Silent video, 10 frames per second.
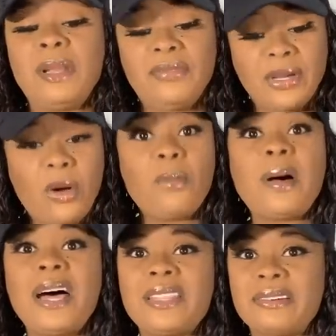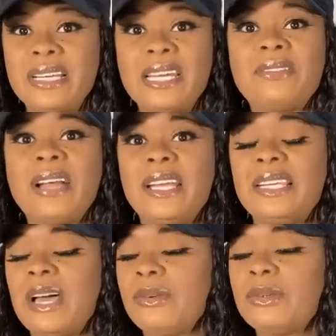But if you go bothering it right
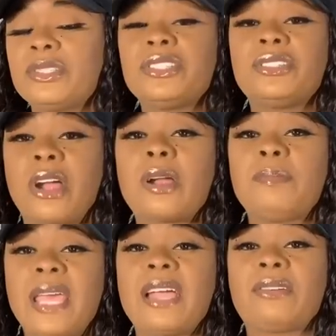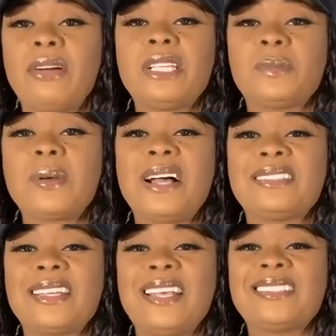now, you'll disturb that crust
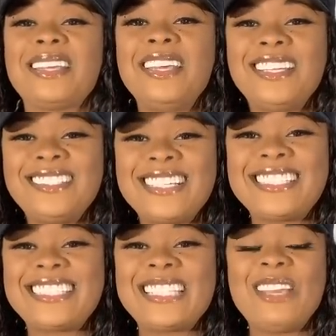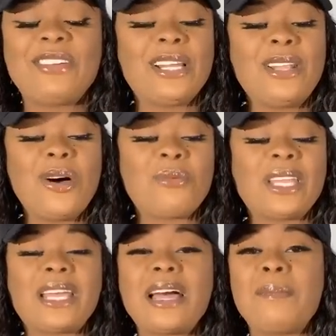process. Just leave it alone.
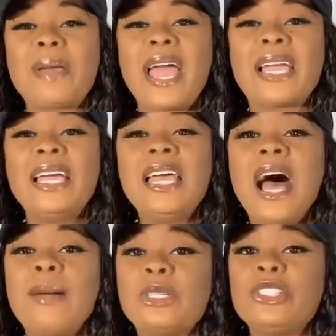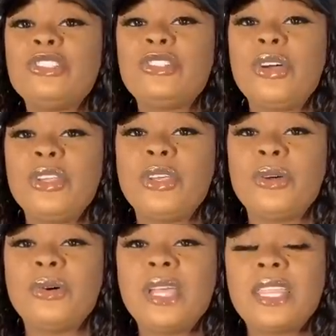When I come back, I'm going to show you
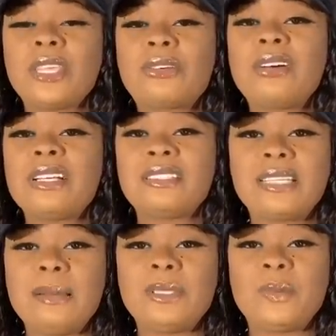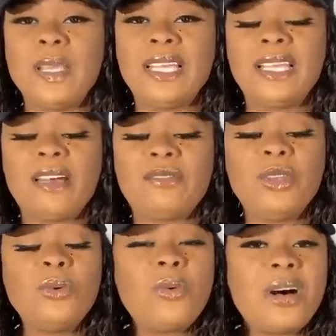the crust that I'm speaking of.
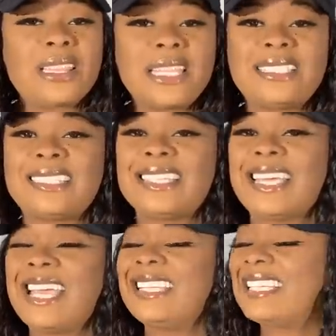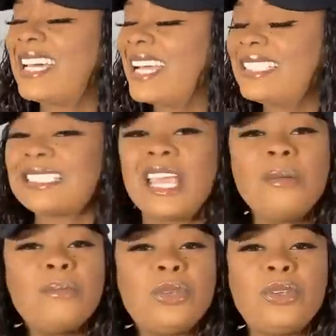You want this to get nice,
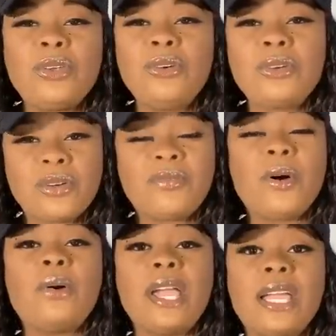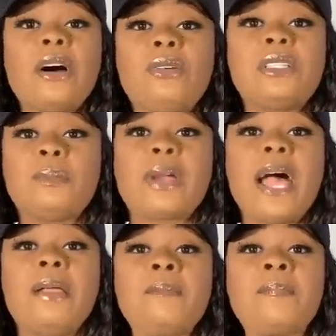beautiful, and golden brown.